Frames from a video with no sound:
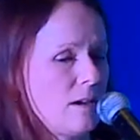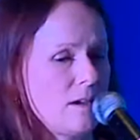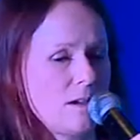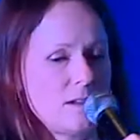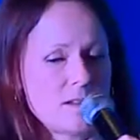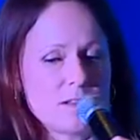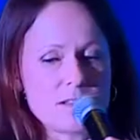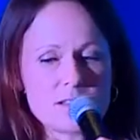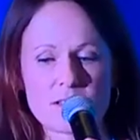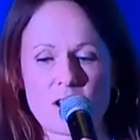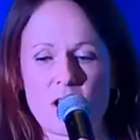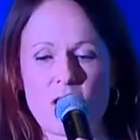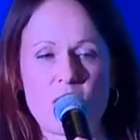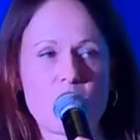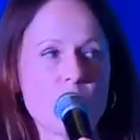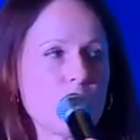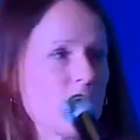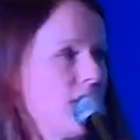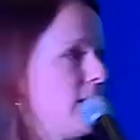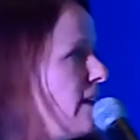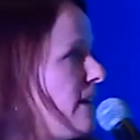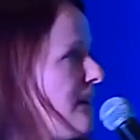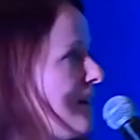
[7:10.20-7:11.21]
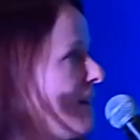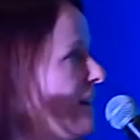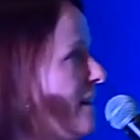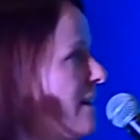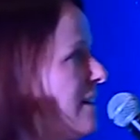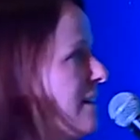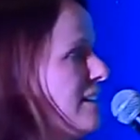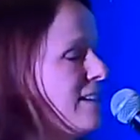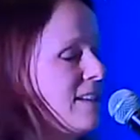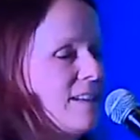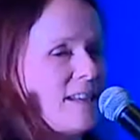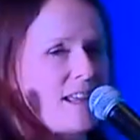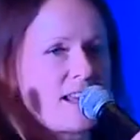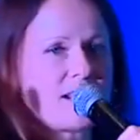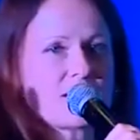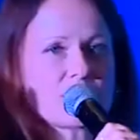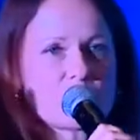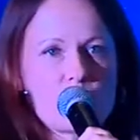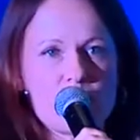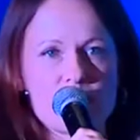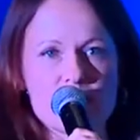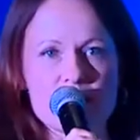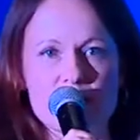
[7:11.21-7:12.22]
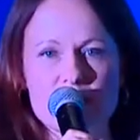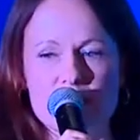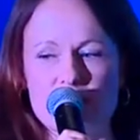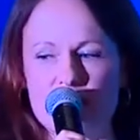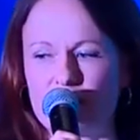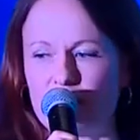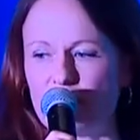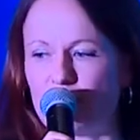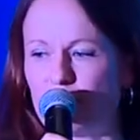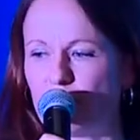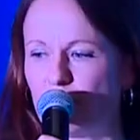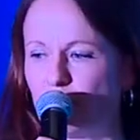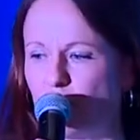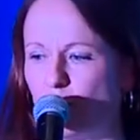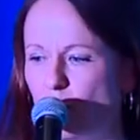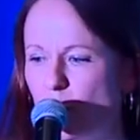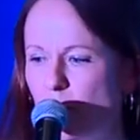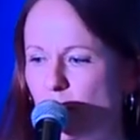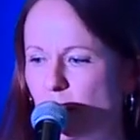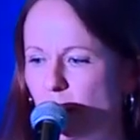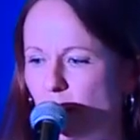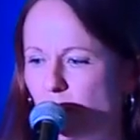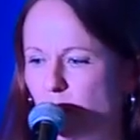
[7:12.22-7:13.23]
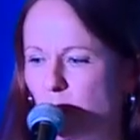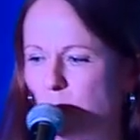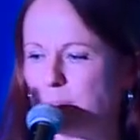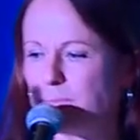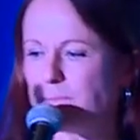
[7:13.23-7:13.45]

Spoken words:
So next question for you.